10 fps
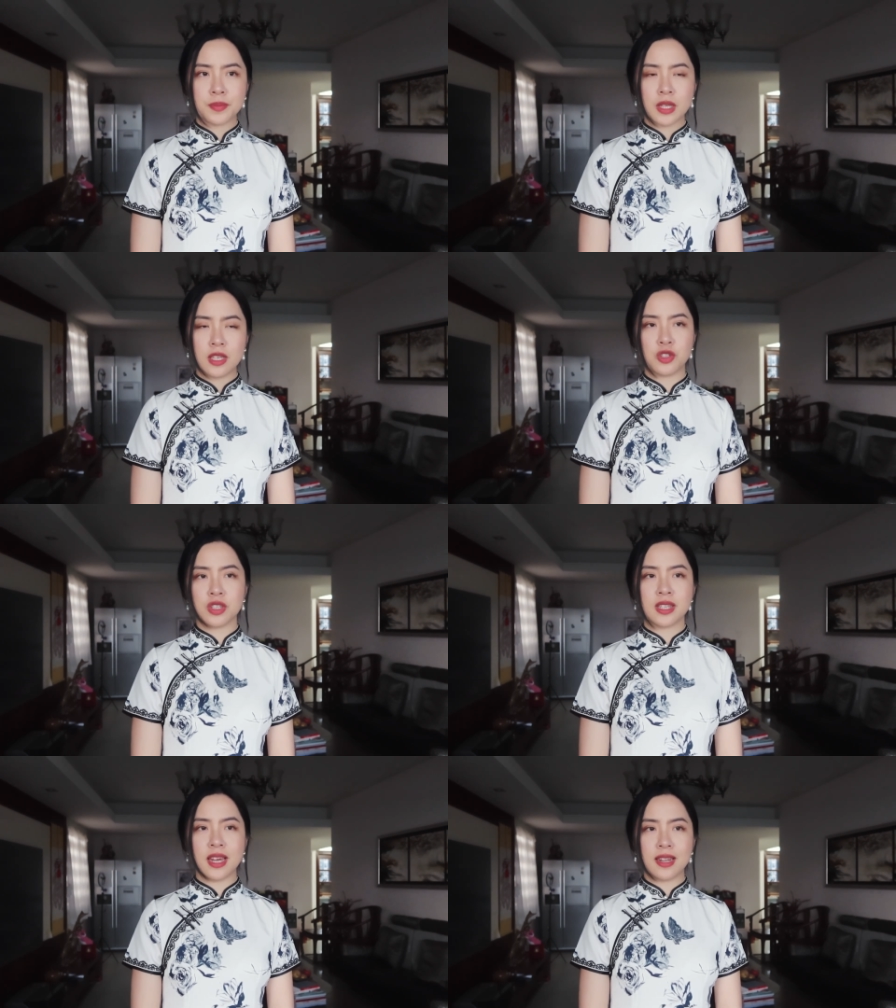it's
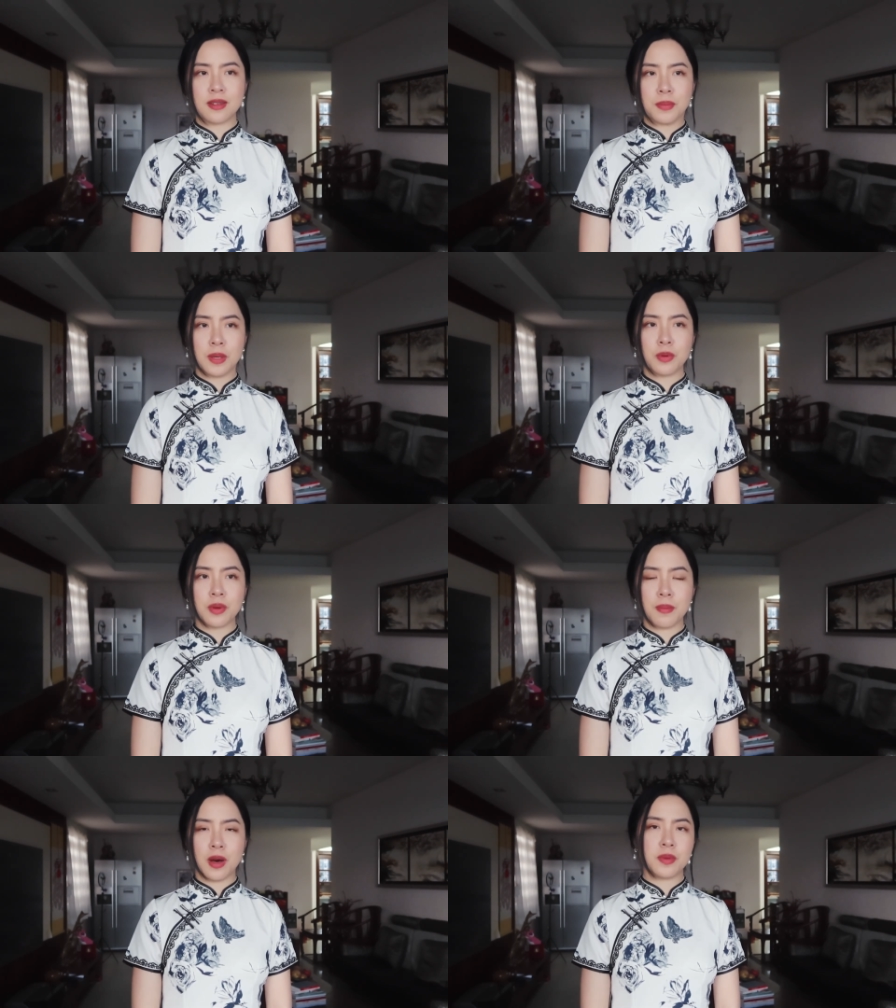just that people
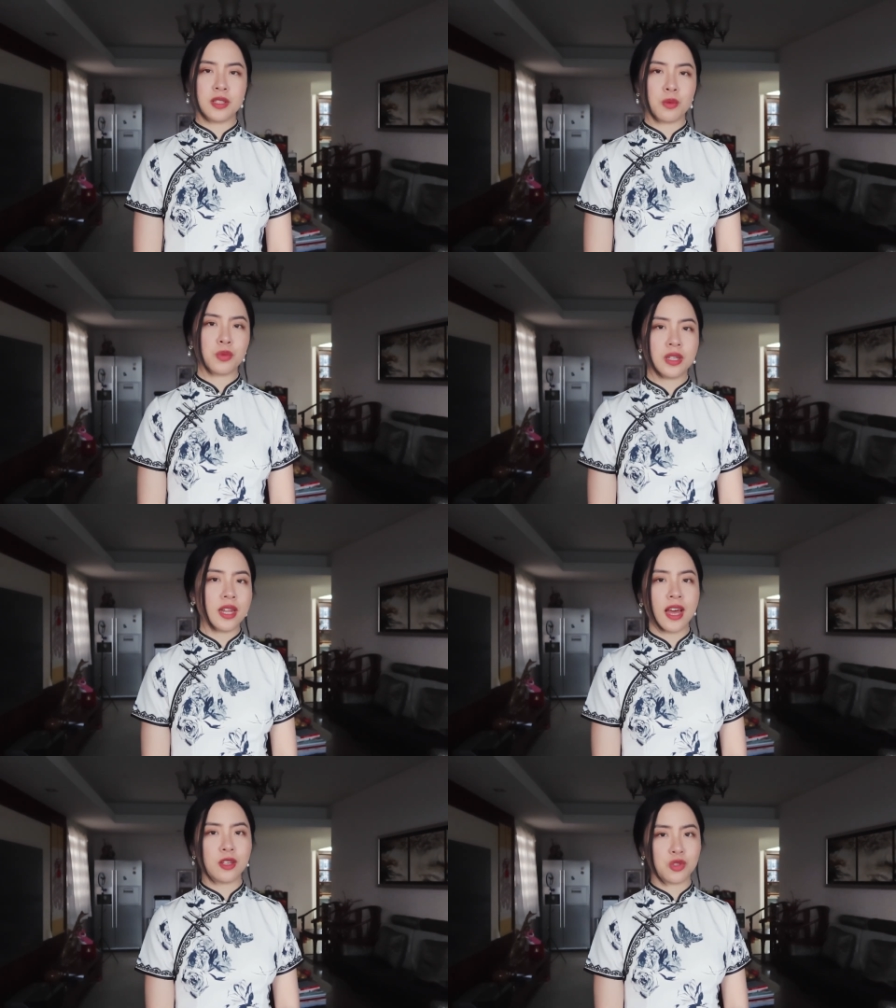in Melbourne, they wouldn't
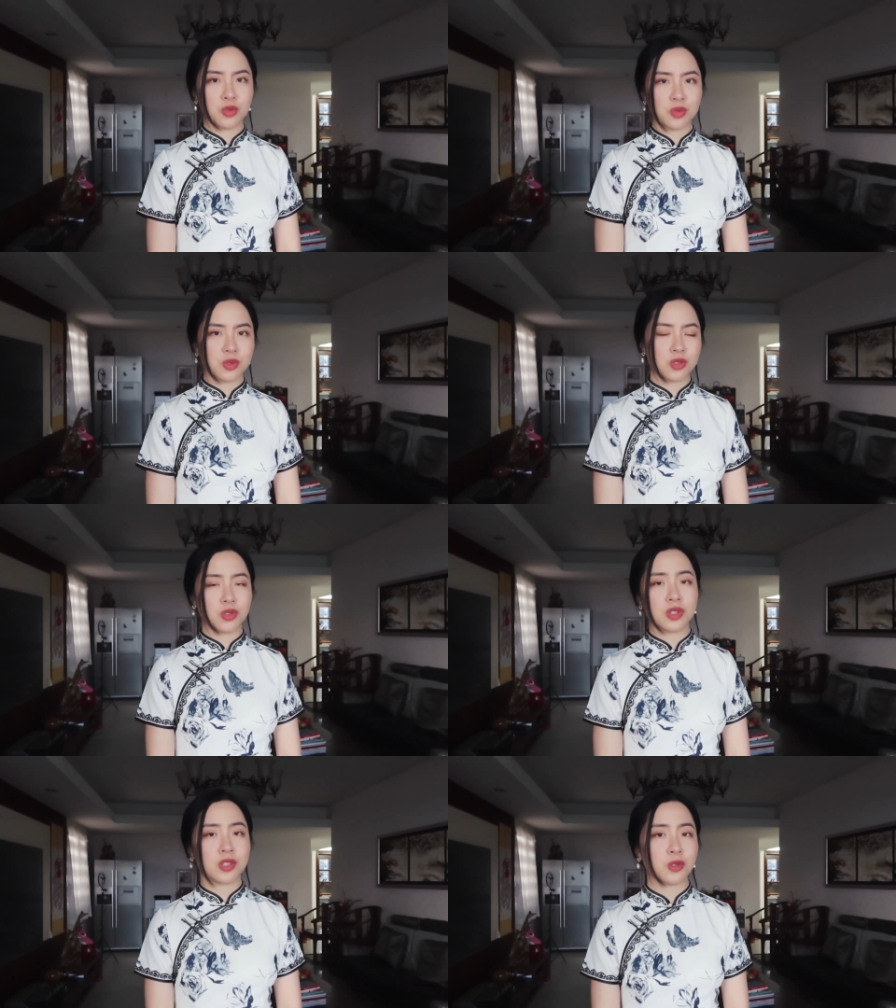add
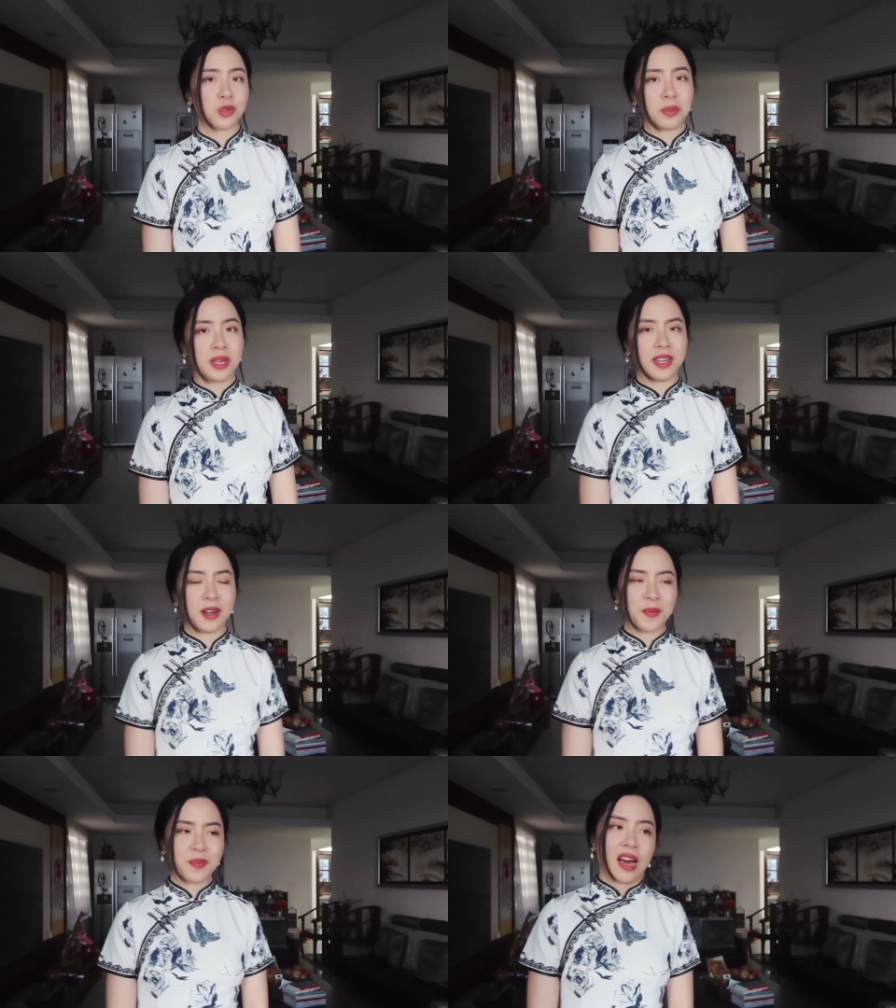your social
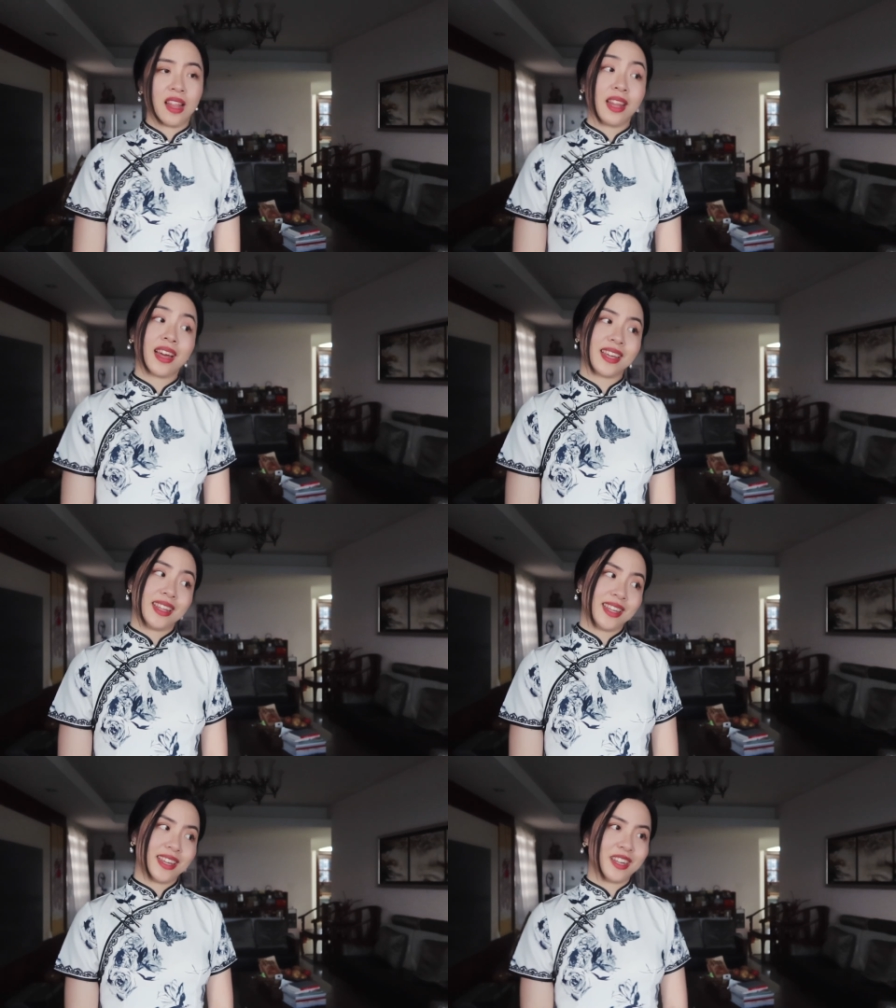media, unlike in
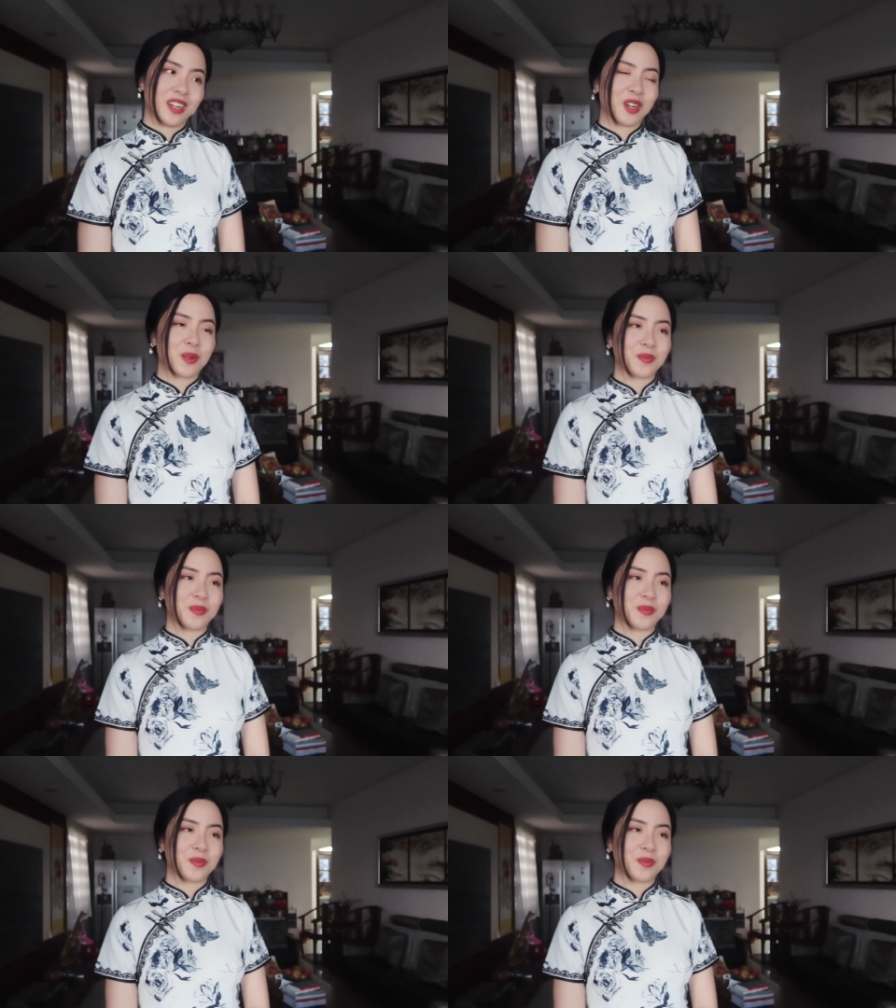here.